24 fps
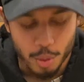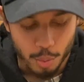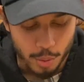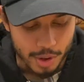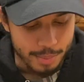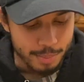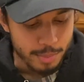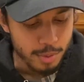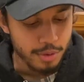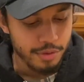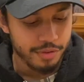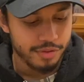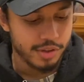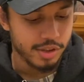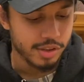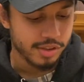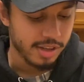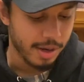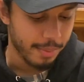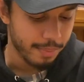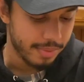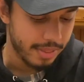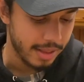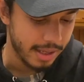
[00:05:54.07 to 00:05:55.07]
we move to
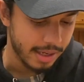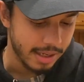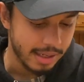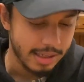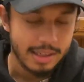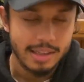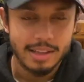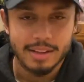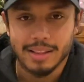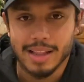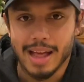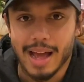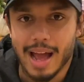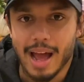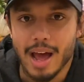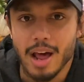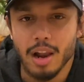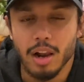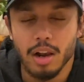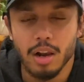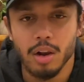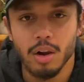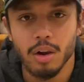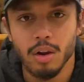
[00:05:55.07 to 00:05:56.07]
something that a
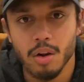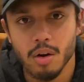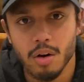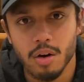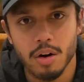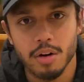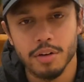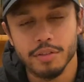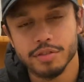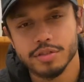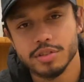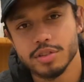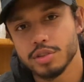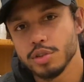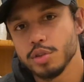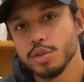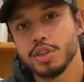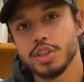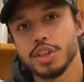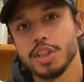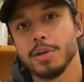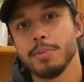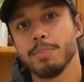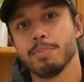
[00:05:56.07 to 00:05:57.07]
lot of
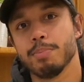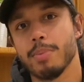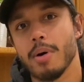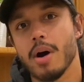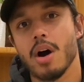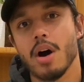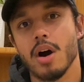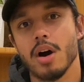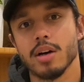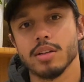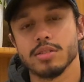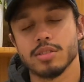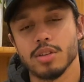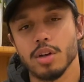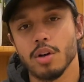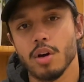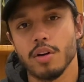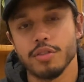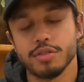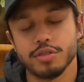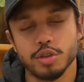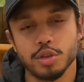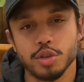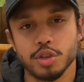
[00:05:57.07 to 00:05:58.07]
sushi bars, a
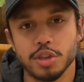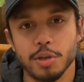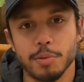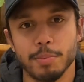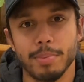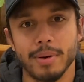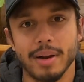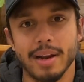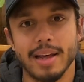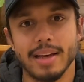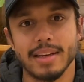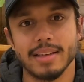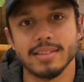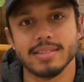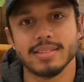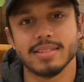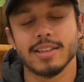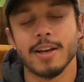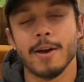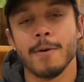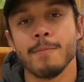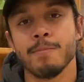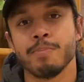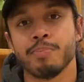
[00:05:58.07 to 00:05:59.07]
lot of sushi
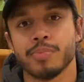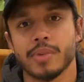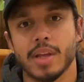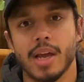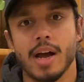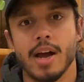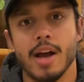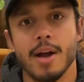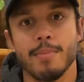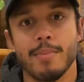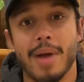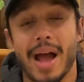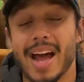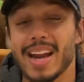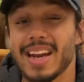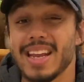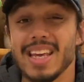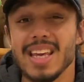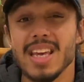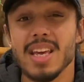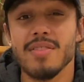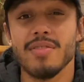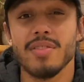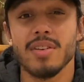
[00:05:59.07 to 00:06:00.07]
place, and
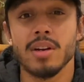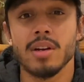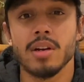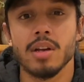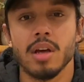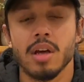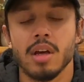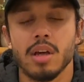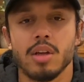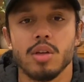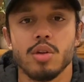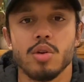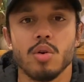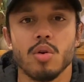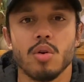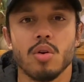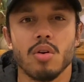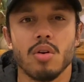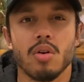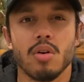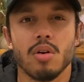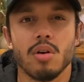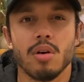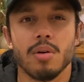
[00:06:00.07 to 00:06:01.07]
even
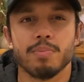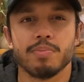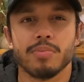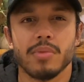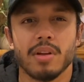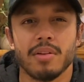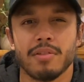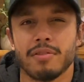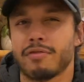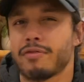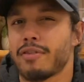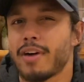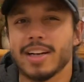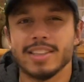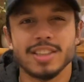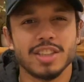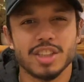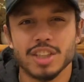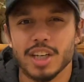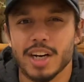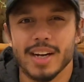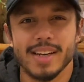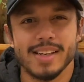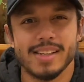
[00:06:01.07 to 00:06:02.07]
your
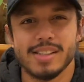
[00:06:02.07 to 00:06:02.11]
franchise